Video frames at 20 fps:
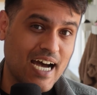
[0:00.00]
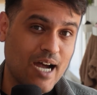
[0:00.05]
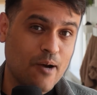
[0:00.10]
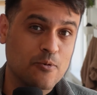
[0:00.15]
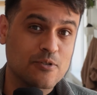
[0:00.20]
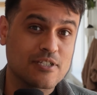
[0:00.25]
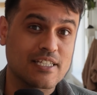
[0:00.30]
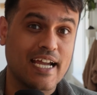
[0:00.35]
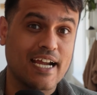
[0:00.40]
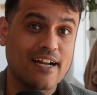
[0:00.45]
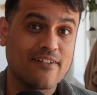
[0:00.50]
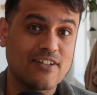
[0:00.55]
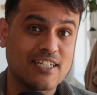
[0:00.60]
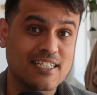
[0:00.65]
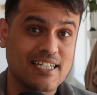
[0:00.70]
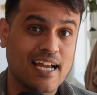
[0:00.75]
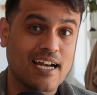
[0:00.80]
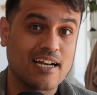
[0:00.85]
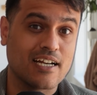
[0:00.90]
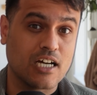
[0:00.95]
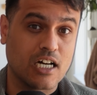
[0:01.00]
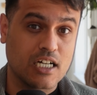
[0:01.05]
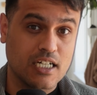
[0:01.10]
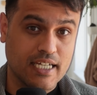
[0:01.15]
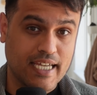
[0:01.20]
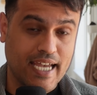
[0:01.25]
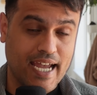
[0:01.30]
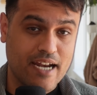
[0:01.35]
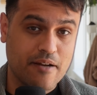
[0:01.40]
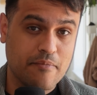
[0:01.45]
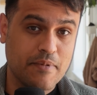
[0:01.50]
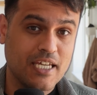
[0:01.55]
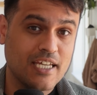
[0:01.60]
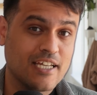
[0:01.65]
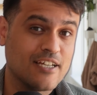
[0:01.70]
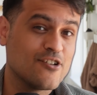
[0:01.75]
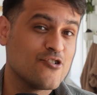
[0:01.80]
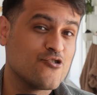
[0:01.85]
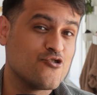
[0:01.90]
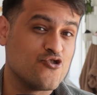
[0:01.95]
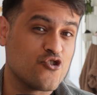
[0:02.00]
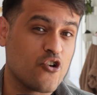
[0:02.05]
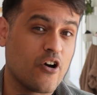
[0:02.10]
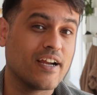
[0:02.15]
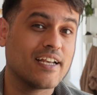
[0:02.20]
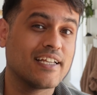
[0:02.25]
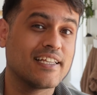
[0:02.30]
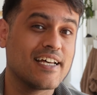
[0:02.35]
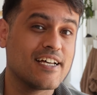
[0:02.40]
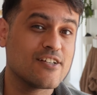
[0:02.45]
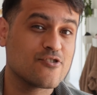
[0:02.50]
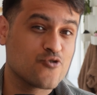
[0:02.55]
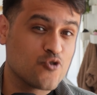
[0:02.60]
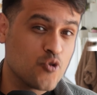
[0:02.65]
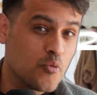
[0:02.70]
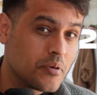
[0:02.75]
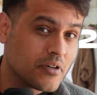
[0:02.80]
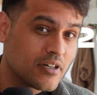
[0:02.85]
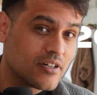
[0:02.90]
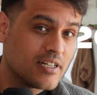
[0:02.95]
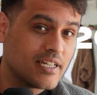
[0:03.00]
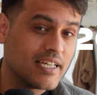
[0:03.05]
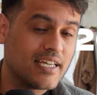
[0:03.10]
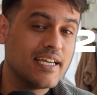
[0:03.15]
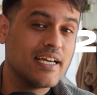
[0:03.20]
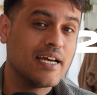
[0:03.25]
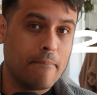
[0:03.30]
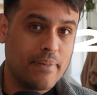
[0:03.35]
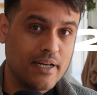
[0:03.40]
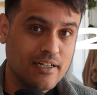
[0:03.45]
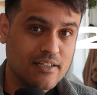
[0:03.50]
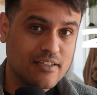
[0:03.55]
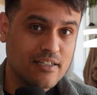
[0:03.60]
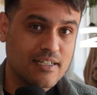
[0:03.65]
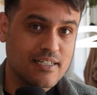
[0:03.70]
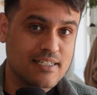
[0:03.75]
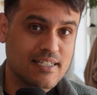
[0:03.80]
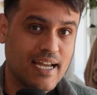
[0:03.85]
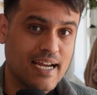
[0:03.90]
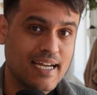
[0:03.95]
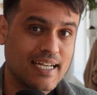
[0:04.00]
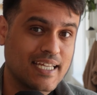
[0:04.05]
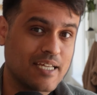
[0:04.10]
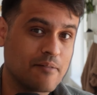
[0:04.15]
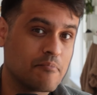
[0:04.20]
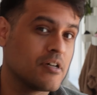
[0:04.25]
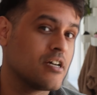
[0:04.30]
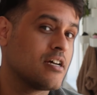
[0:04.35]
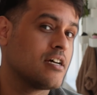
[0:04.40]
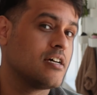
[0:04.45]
I was the head of design at Unacademy, joined there super early, built the design team,